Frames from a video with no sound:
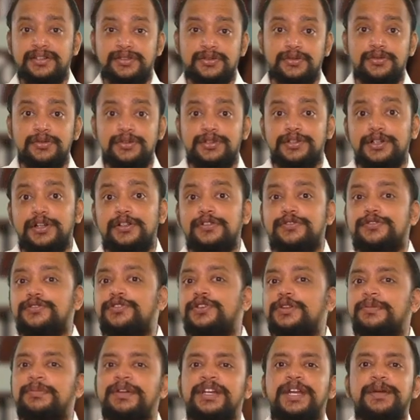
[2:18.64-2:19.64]
goods also
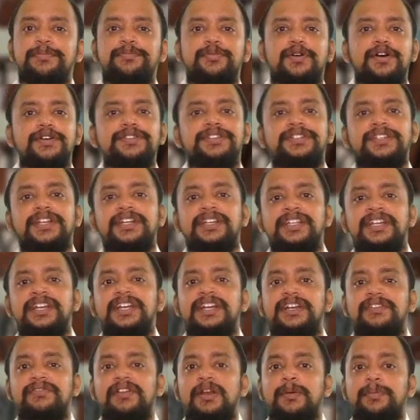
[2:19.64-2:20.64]
to be deposited, then
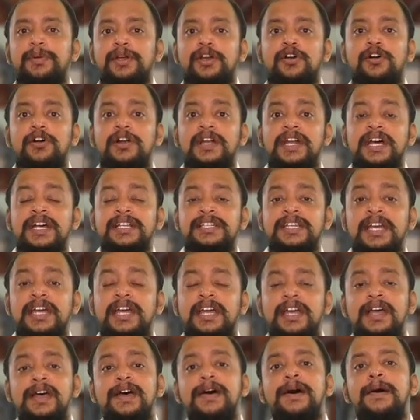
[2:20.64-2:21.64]
it will be called as
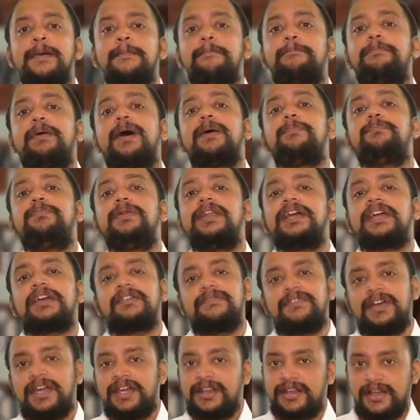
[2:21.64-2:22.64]
a
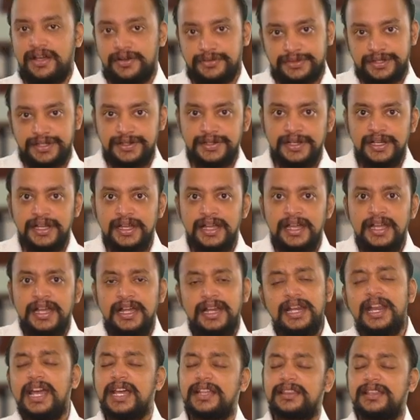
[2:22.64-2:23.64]
public warehouse
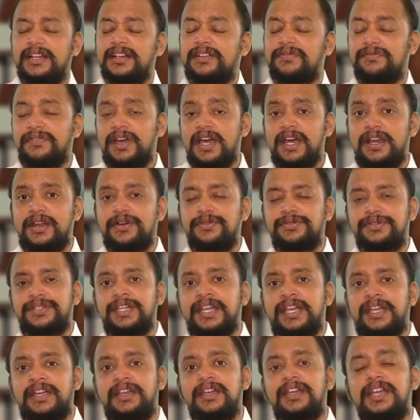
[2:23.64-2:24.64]
like that
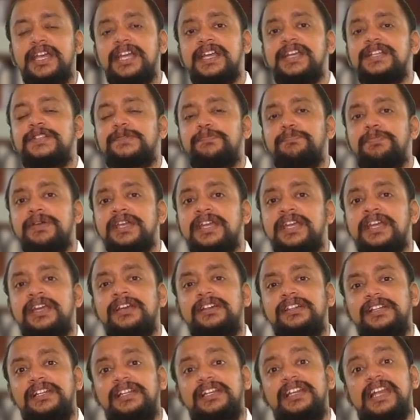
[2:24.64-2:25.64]
warehousing is being
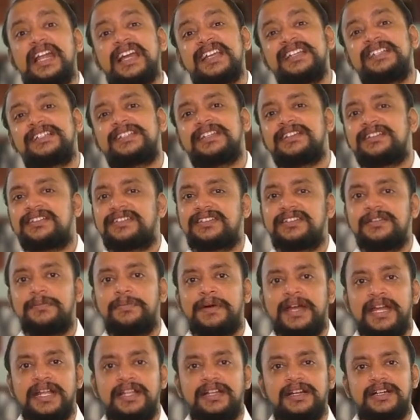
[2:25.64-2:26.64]
licensed
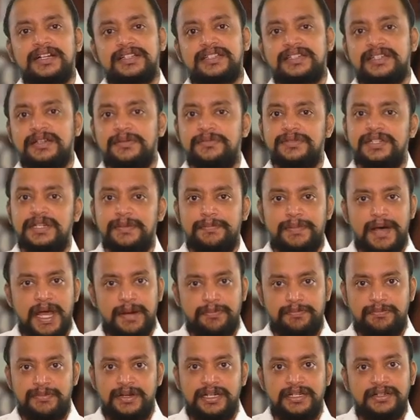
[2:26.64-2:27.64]
by the customs
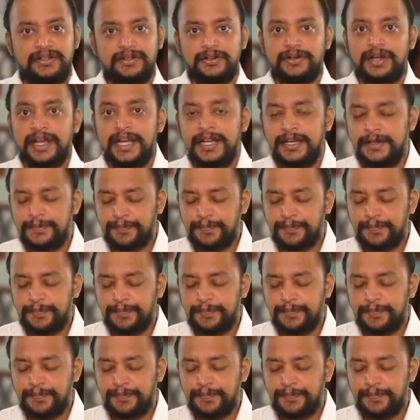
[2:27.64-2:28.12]
department okay